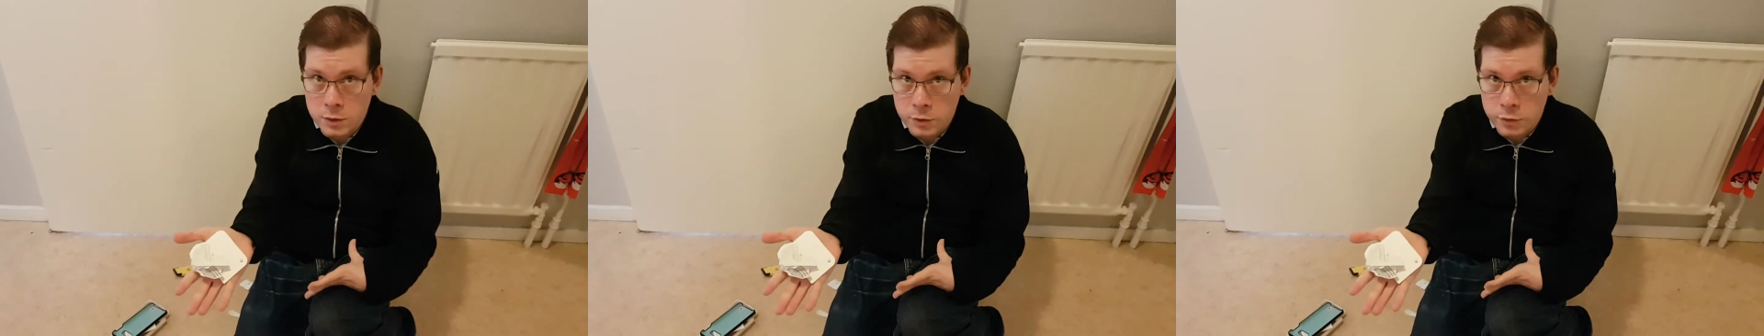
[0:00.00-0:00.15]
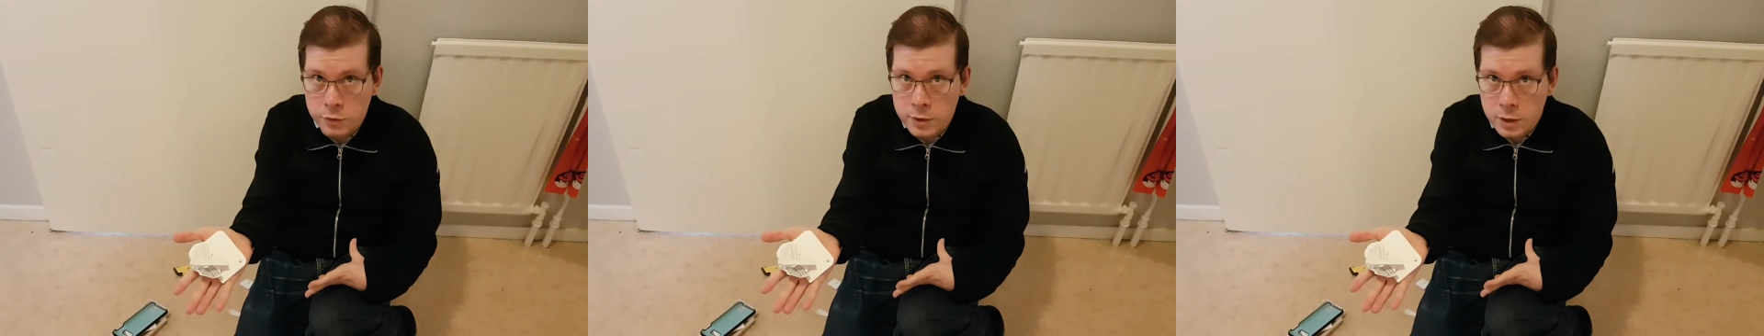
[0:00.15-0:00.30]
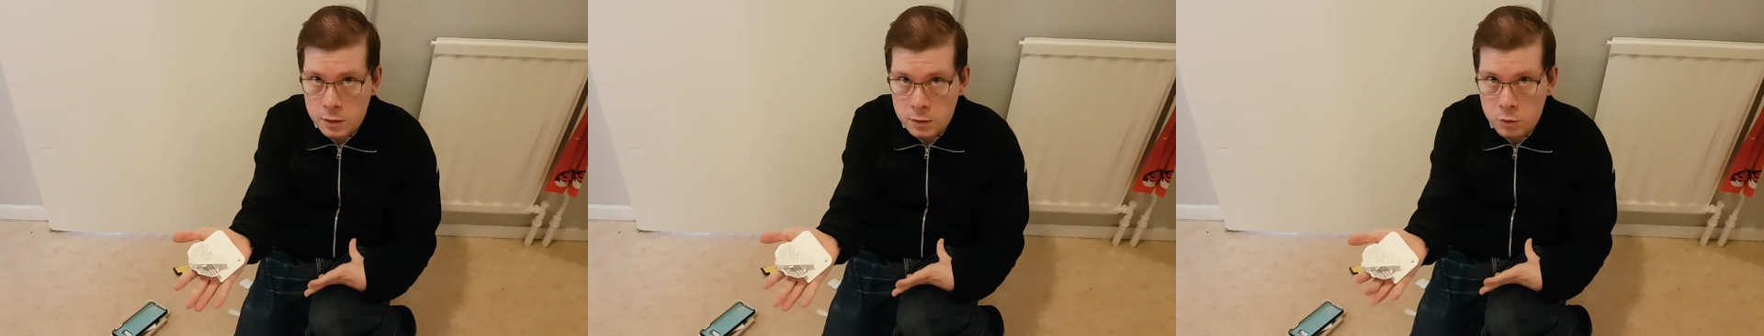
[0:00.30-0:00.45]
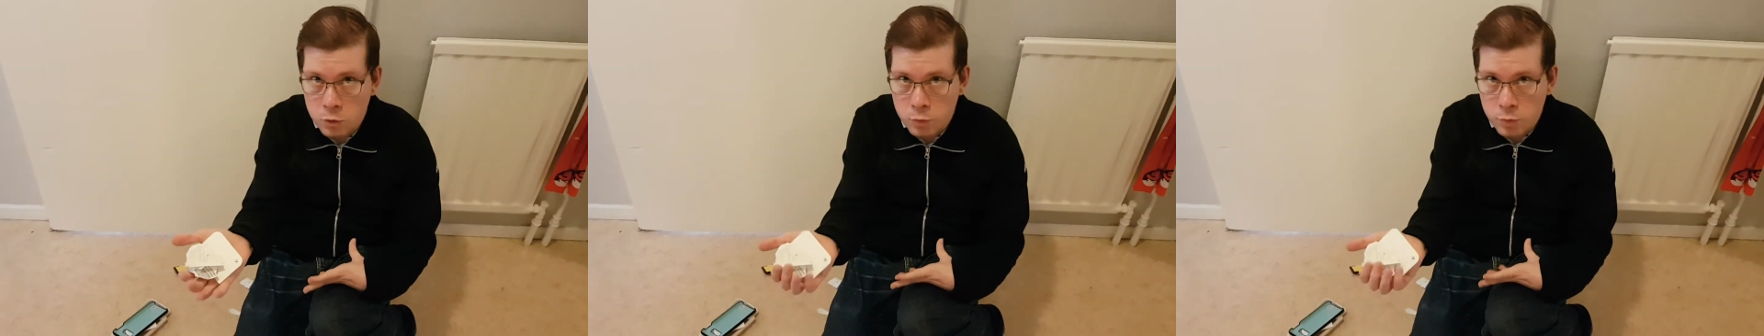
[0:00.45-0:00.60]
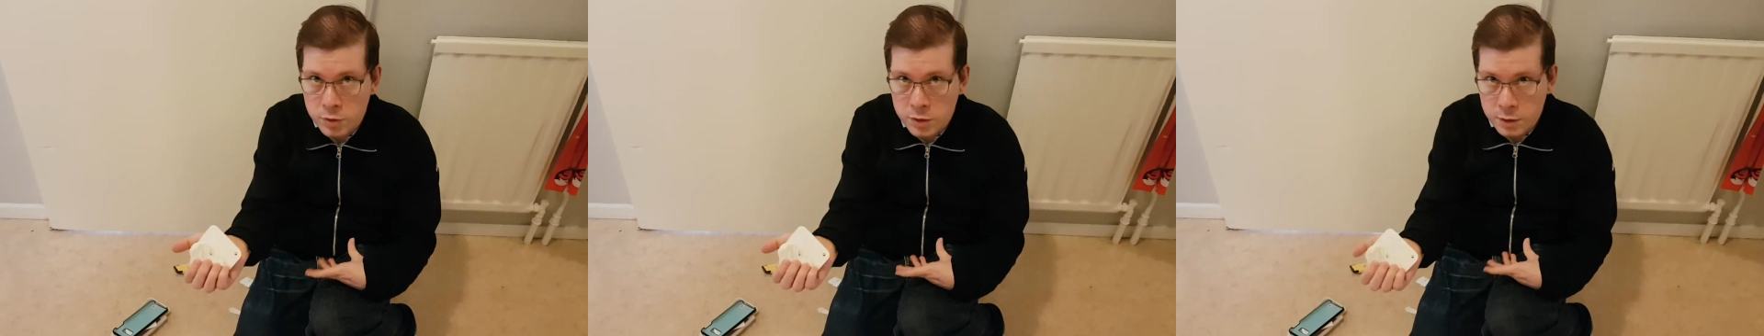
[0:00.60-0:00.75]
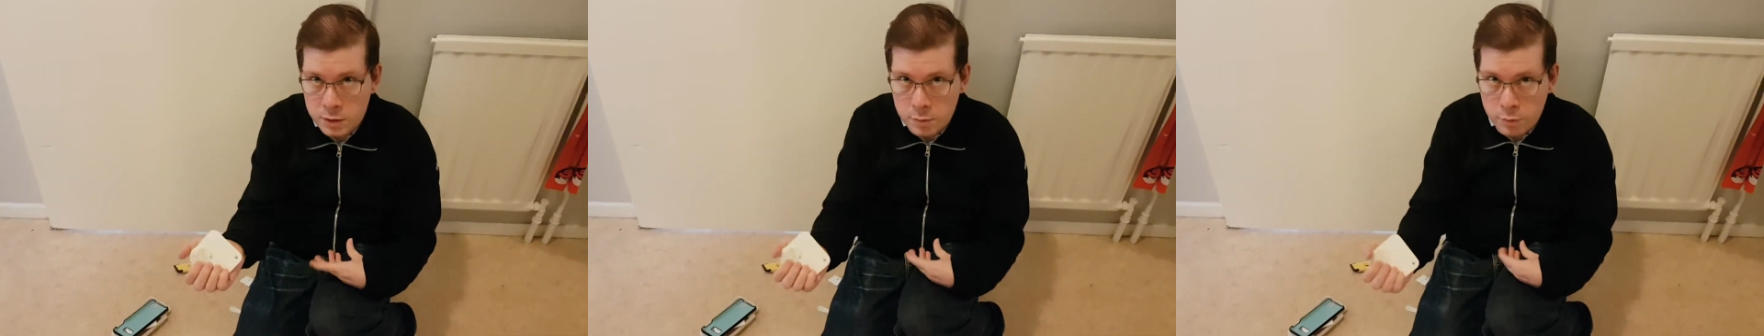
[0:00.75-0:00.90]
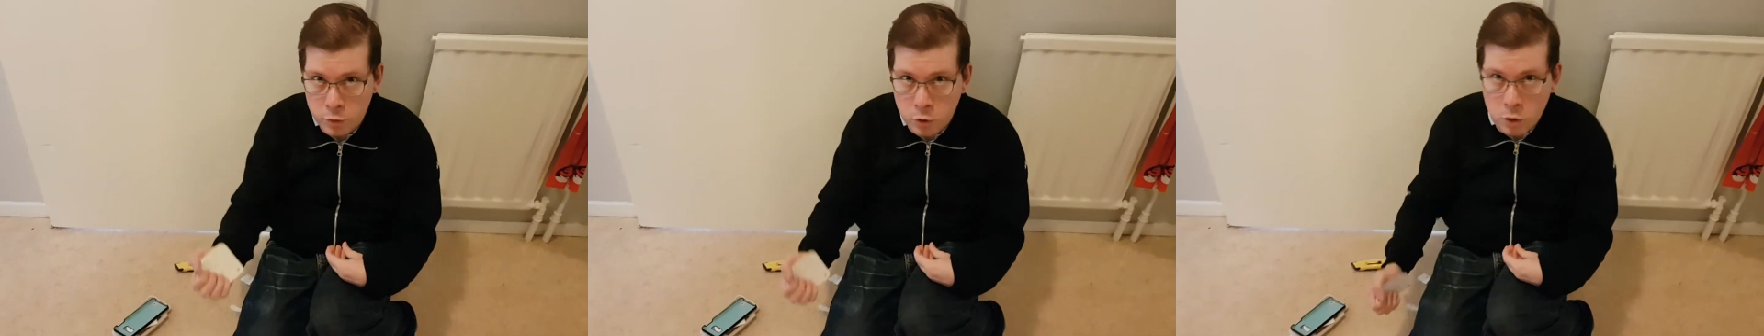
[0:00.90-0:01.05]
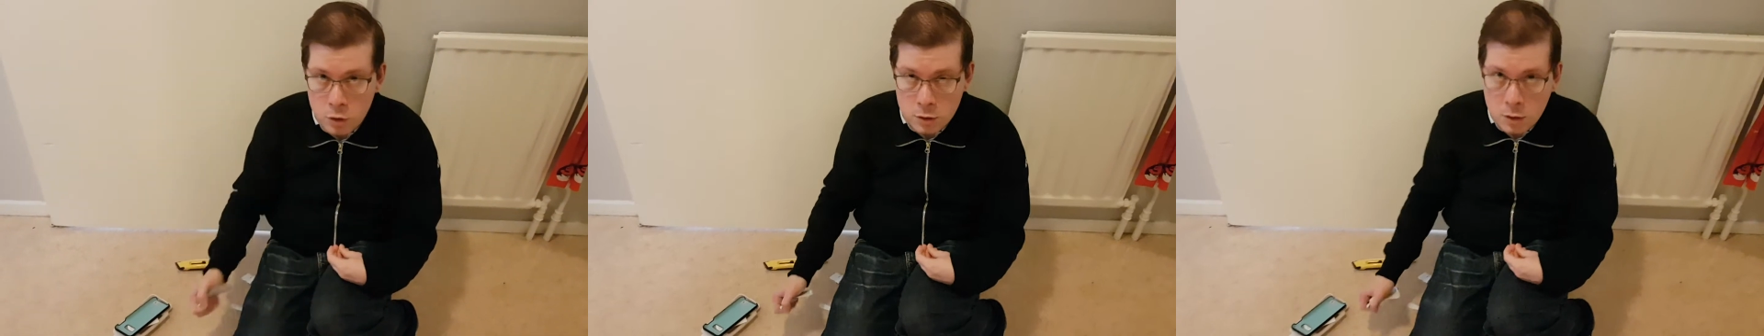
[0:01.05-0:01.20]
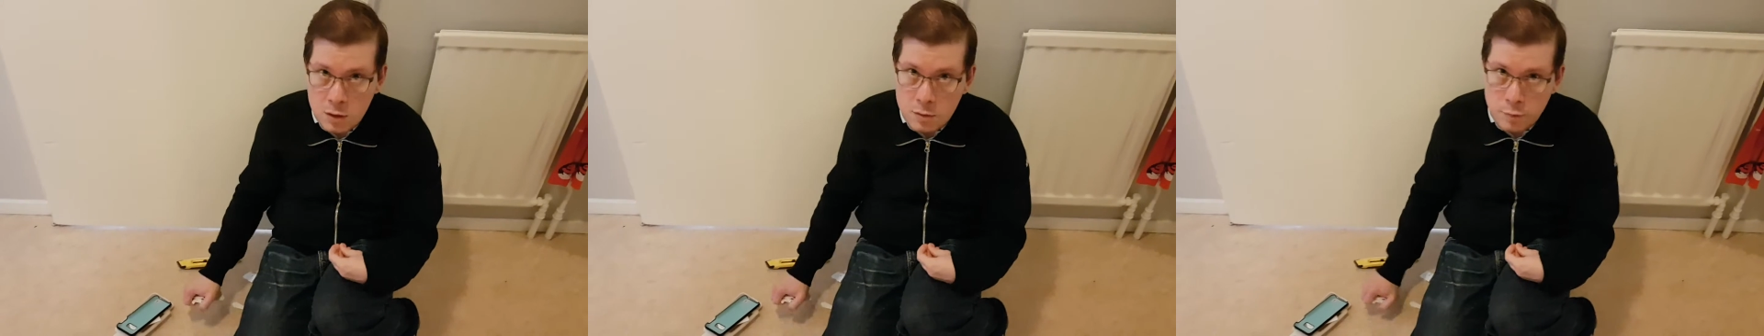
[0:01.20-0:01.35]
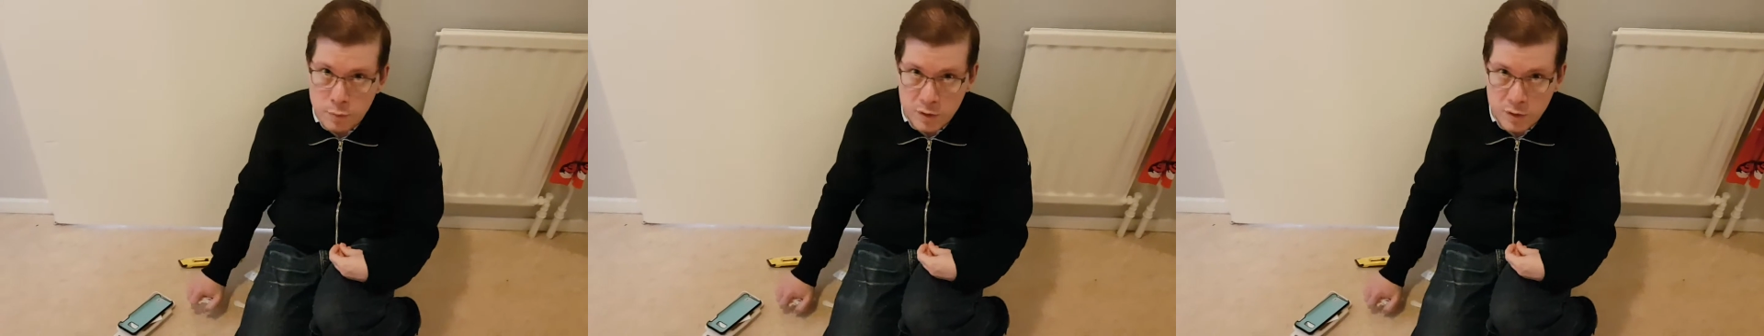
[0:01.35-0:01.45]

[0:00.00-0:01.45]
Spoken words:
you're done opening the product.